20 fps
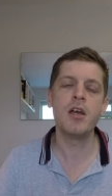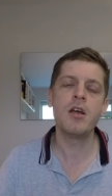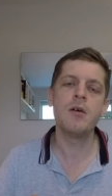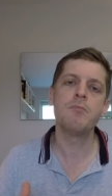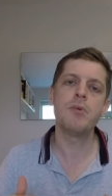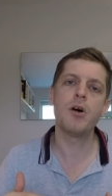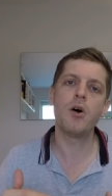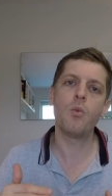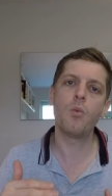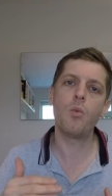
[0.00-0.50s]

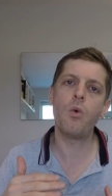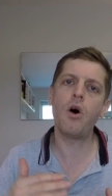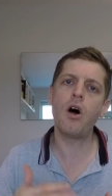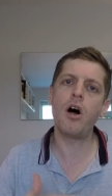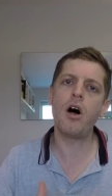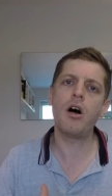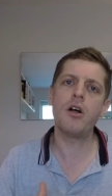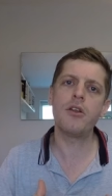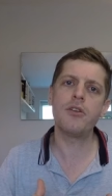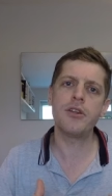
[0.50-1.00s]
But what
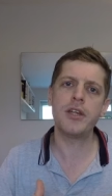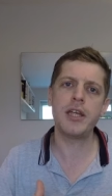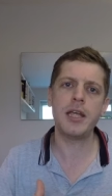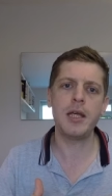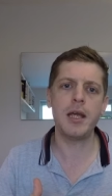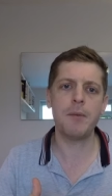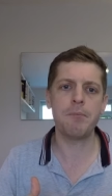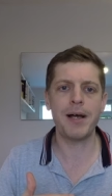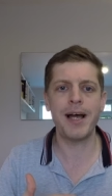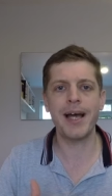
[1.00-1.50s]
are
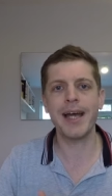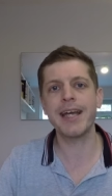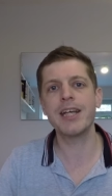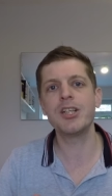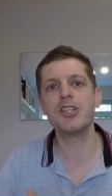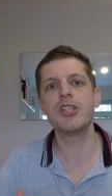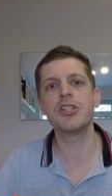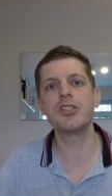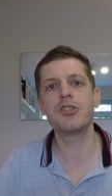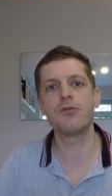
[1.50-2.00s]
the
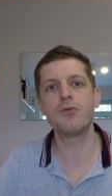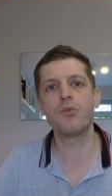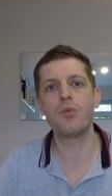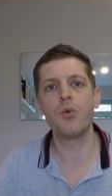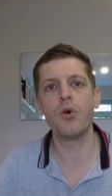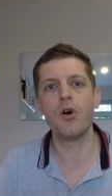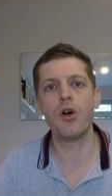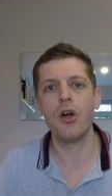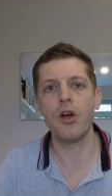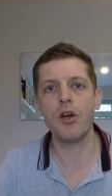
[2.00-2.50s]
packages of
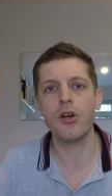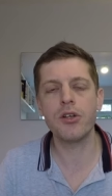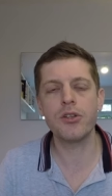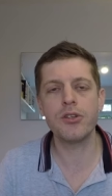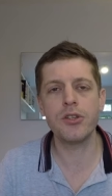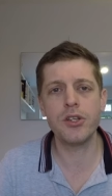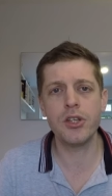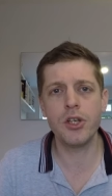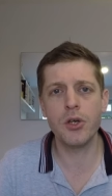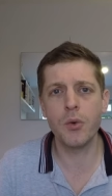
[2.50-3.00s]
work
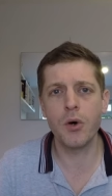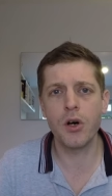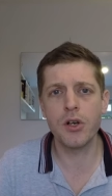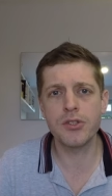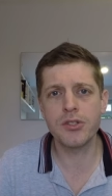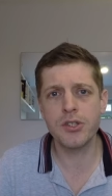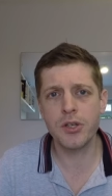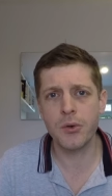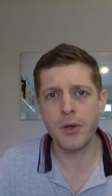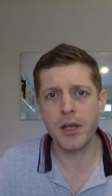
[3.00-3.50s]
that you are
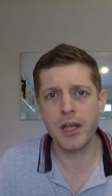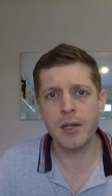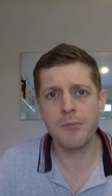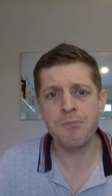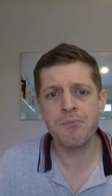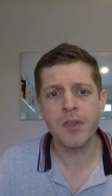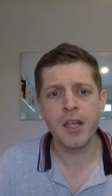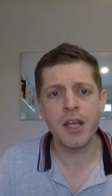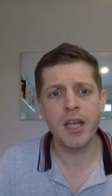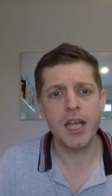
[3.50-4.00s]
doing
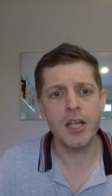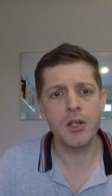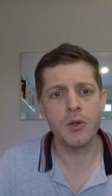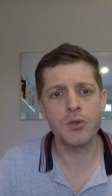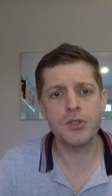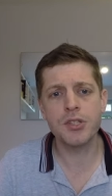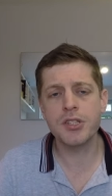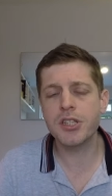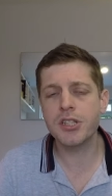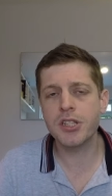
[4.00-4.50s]
in
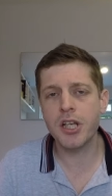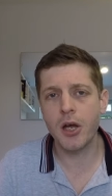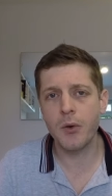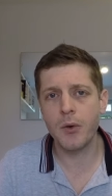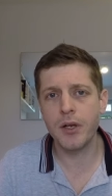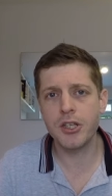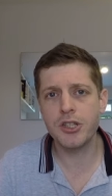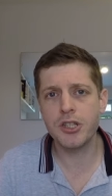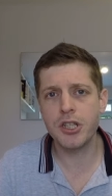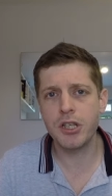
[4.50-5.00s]
order to go
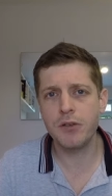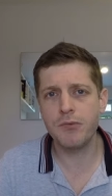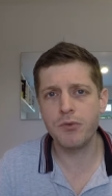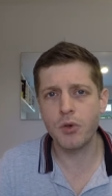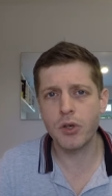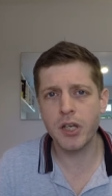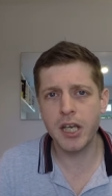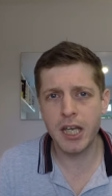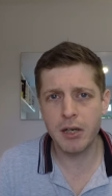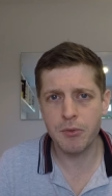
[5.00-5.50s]
and achieve your
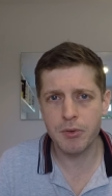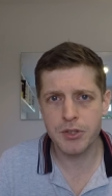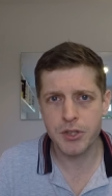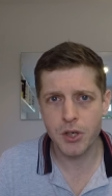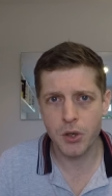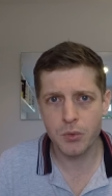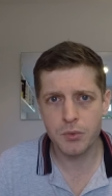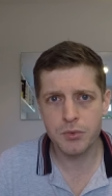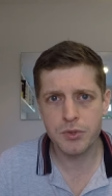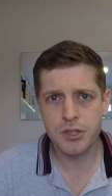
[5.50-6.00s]
key
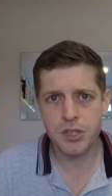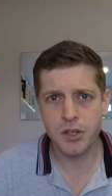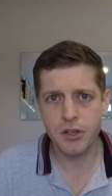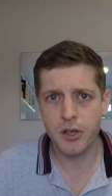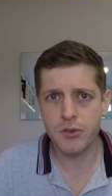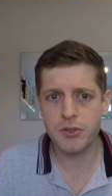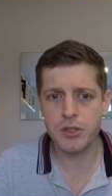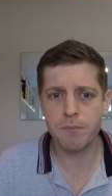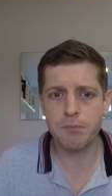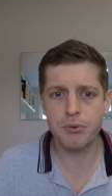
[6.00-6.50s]
results? So
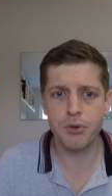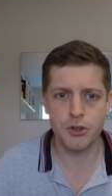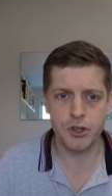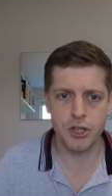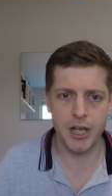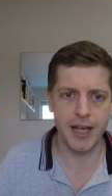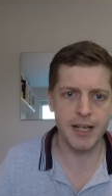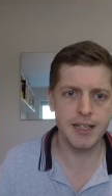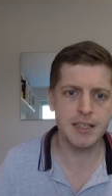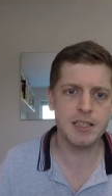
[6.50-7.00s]
those are
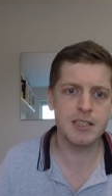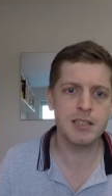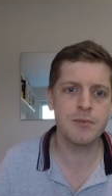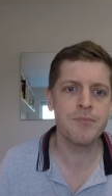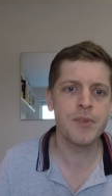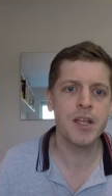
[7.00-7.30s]
projects.